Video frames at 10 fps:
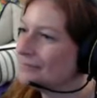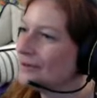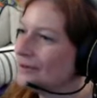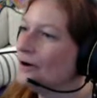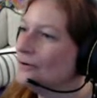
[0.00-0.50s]

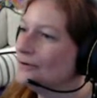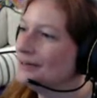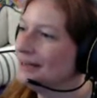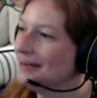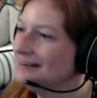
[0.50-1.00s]

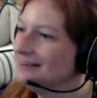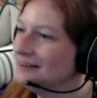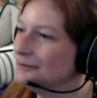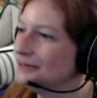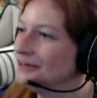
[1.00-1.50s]
Okay, I
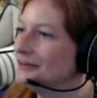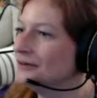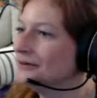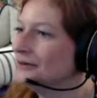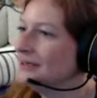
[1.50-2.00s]
see what you
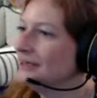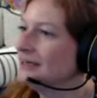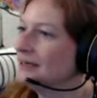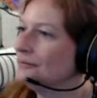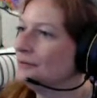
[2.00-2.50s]

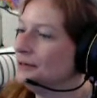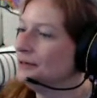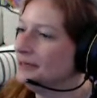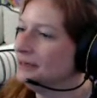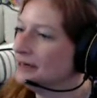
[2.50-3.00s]

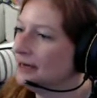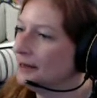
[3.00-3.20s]
mean.